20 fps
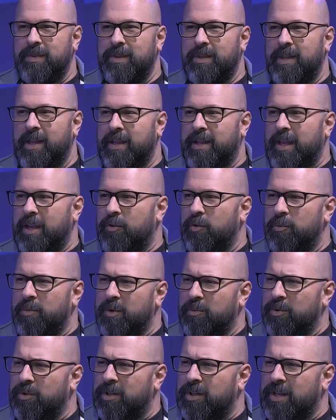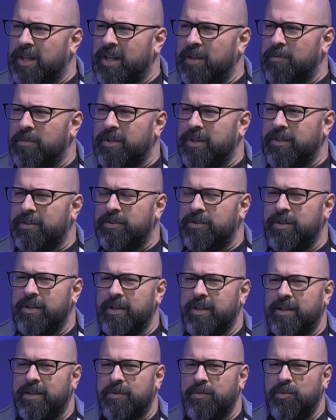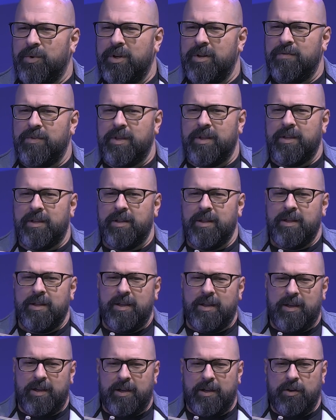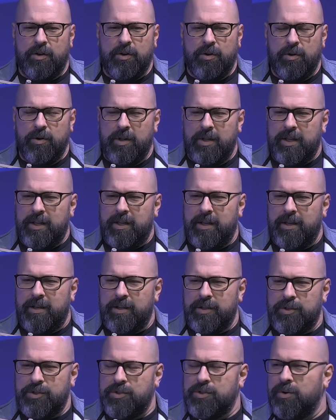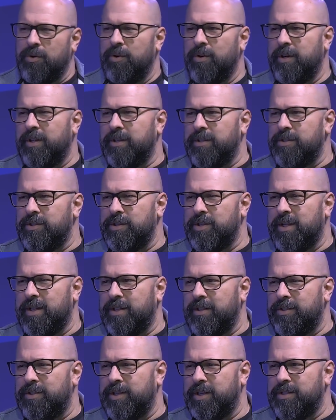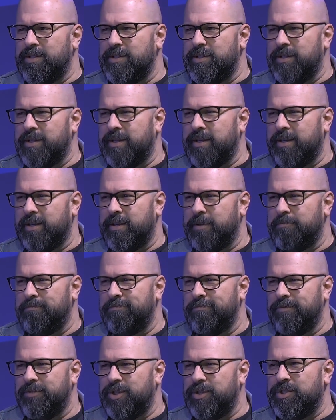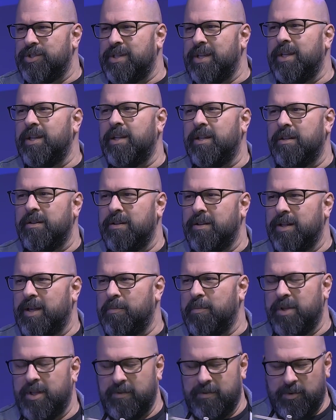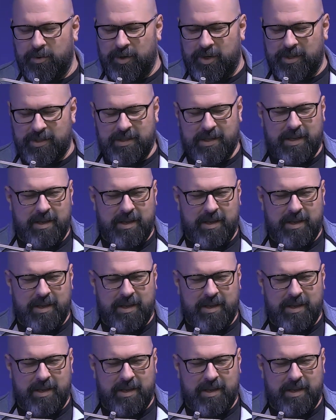I can't remember the name. but uh, one of the uh, early historians, uh, just uh, Justinian, I believe it was,